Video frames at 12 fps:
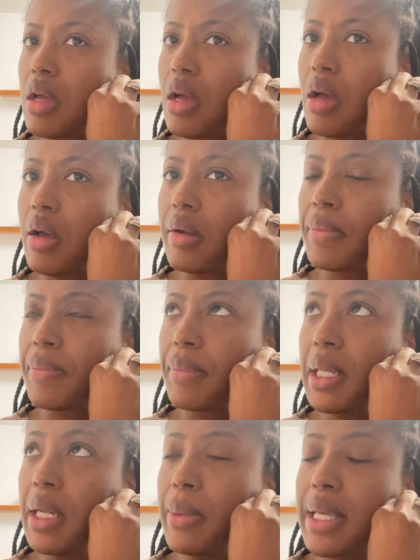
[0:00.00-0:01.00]
Um,
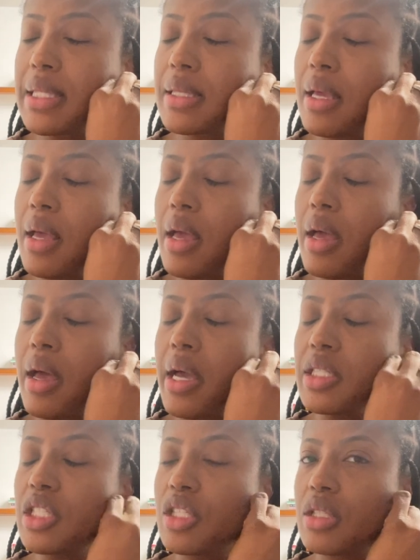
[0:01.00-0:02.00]
but anyways, I
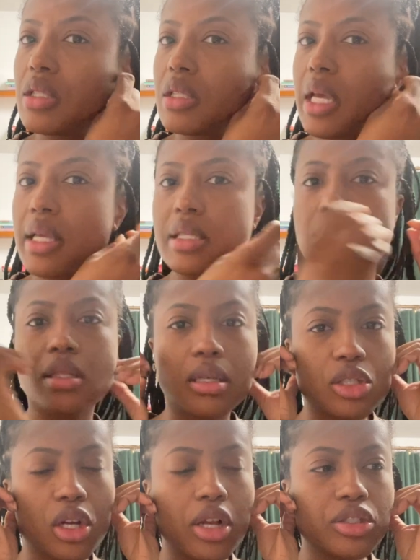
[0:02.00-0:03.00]
just text the
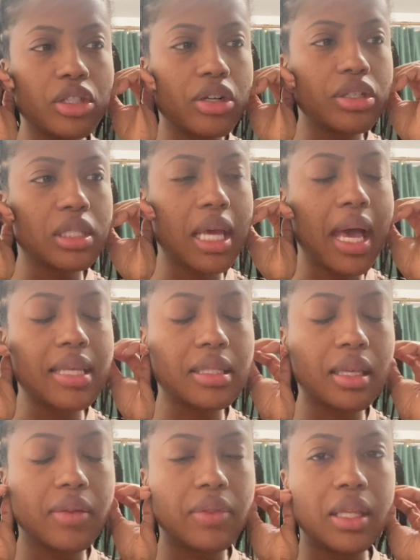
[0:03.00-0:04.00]
charge nurse and
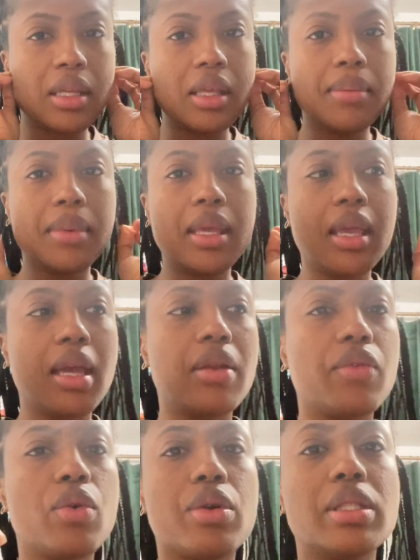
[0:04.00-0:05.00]
ask if they need me. And
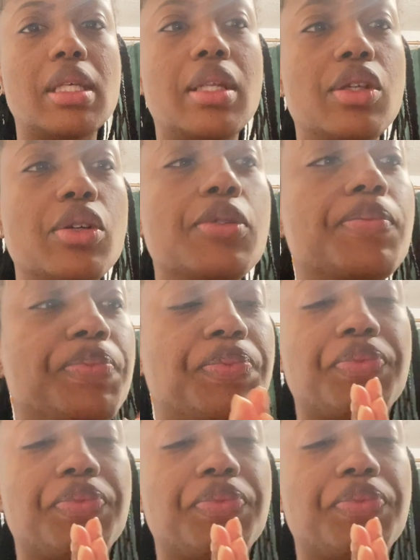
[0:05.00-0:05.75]
of course they do.